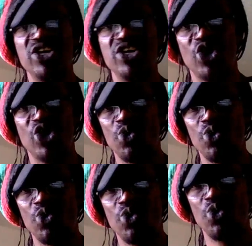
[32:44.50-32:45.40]
ago,
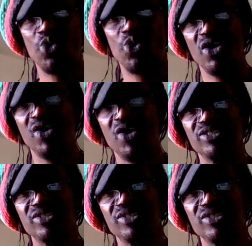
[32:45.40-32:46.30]
all right, some
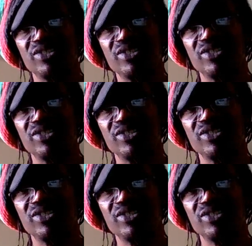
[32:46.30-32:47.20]

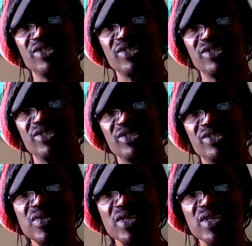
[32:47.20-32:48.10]
14-year-old,
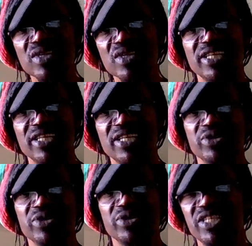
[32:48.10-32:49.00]
and they're like saying, "Oh,
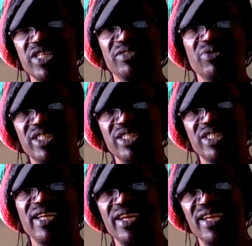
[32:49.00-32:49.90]
it's a witch hunt,
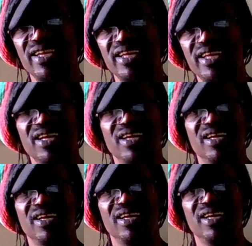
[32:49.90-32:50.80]
da da da da,"
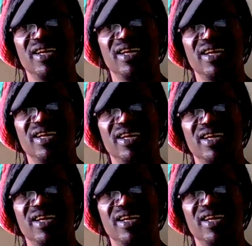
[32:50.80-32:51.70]

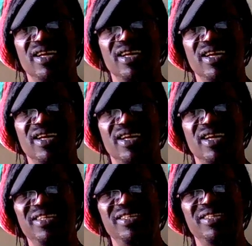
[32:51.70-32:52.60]
and
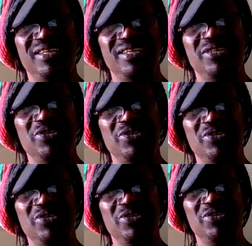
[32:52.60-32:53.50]

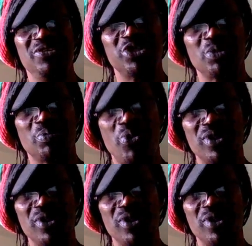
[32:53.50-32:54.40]
you still
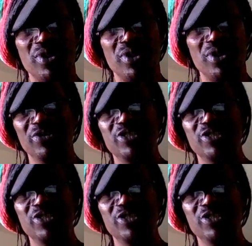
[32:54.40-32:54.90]
support that idiot. You